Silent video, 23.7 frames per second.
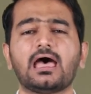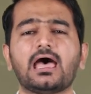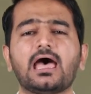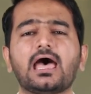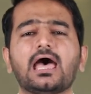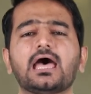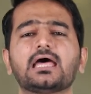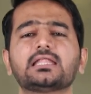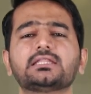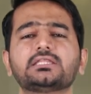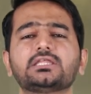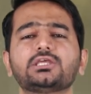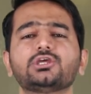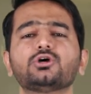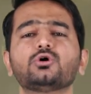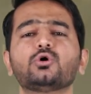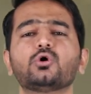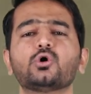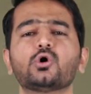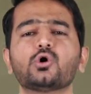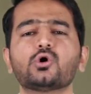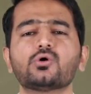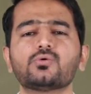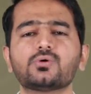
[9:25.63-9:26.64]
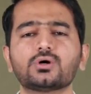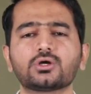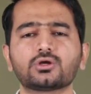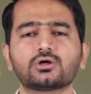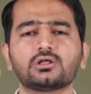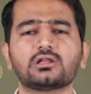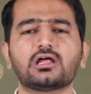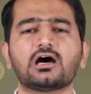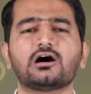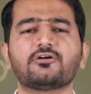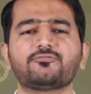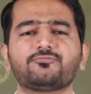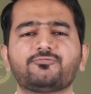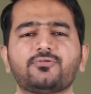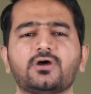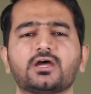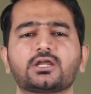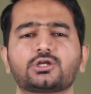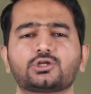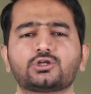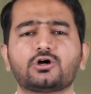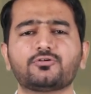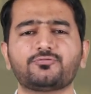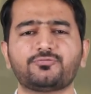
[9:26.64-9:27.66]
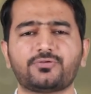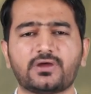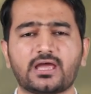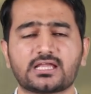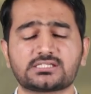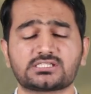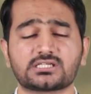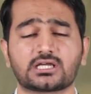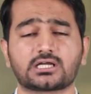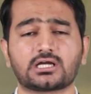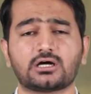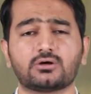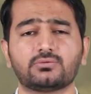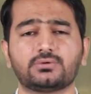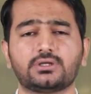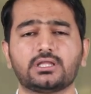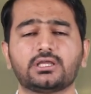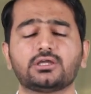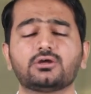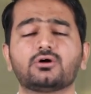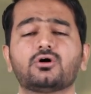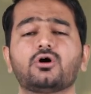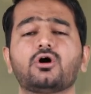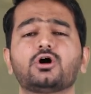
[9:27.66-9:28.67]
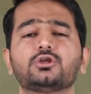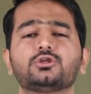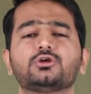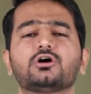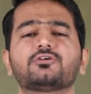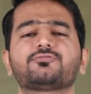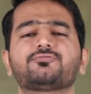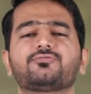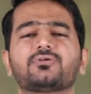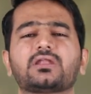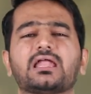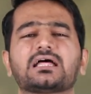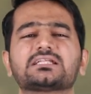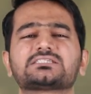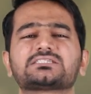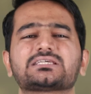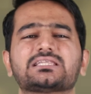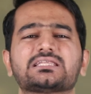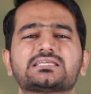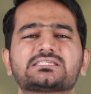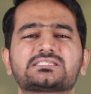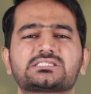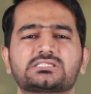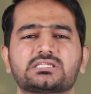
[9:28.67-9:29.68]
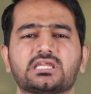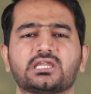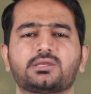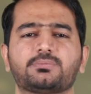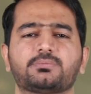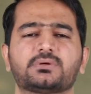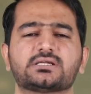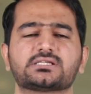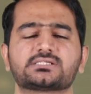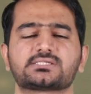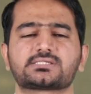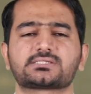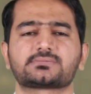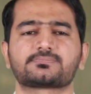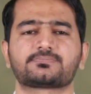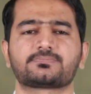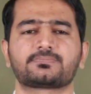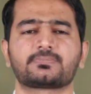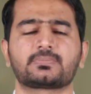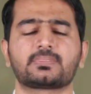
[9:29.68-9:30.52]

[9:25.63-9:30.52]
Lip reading: and the overall effect of hedge accounting on your financial statements.